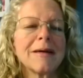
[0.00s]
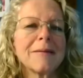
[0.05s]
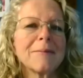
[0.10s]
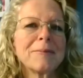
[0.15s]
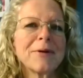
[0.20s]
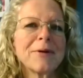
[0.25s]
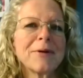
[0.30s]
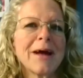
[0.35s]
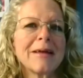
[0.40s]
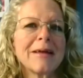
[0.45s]

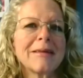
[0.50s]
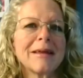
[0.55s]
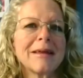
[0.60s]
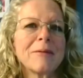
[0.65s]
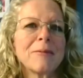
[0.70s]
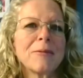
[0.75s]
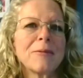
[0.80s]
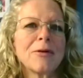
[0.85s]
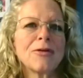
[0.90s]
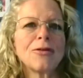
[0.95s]
but I say,
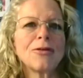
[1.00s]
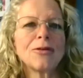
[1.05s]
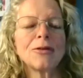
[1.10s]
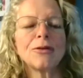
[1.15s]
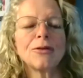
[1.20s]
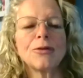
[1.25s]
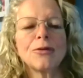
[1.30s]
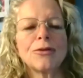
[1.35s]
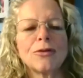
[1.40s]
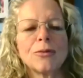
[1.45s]
once you
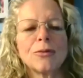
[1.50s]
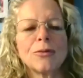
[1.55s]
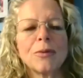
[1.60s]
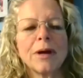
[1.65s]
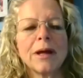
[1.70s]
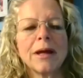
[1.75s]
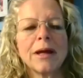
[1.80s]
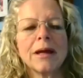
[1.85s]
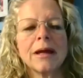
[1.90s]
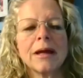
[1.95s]
lose the
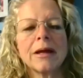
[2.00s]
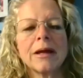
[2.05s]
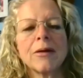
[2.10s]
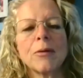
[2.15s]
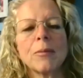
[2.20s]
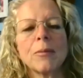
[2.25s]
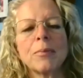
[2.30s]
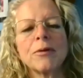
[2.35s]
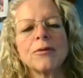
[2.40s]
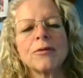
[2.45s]
weight, it
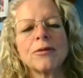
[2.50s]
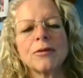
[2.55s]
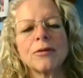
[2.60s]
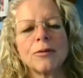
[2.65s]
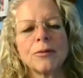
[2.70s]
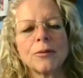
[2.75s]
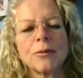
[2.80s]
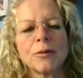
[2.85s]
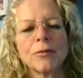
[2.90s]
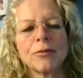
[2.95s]
opens the
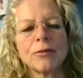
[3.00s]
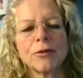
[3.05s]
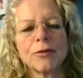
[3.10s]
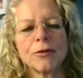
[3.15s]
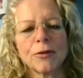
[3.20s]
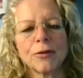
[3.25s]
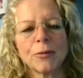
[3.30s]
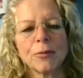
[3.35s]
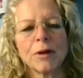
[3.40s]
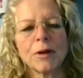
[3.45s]
door for
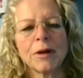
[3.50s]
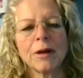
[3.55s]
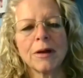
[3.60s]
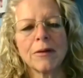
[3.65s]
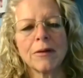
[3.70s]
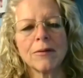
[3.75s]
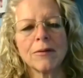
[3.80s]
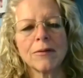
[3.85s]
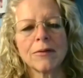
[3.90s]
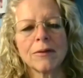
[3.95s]
so many
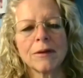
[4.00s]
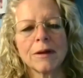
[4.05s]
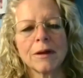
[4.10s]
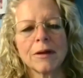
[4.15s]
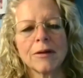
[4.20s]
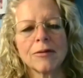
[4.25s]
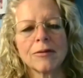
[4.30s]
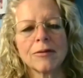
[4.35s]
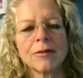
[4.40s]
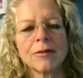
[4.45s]
other things.